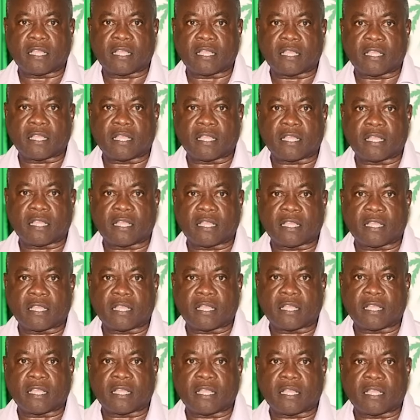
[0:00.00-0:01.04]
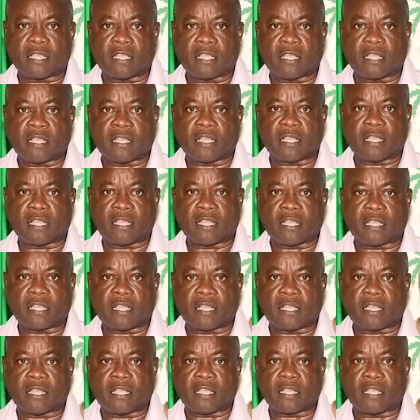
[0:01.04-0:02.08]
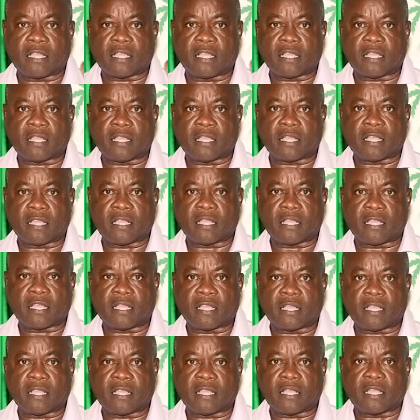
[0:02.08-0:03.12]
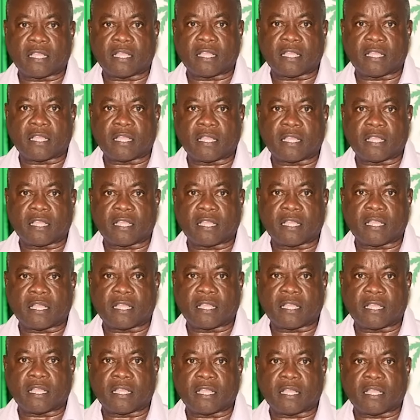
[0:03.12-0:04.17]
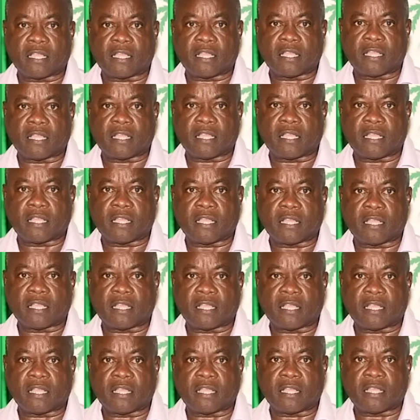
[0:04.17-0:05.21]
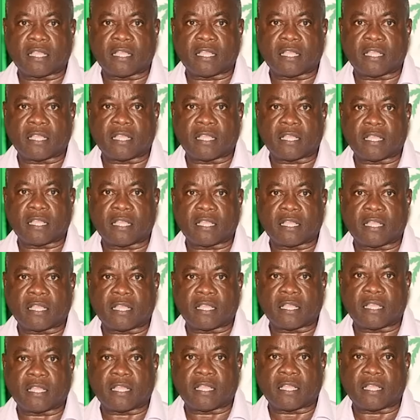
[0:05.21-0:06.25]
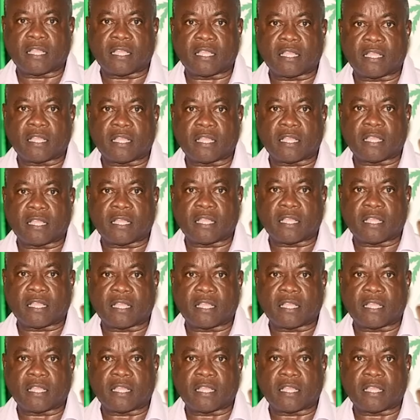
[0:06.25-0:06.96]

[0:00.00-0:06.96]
(silent)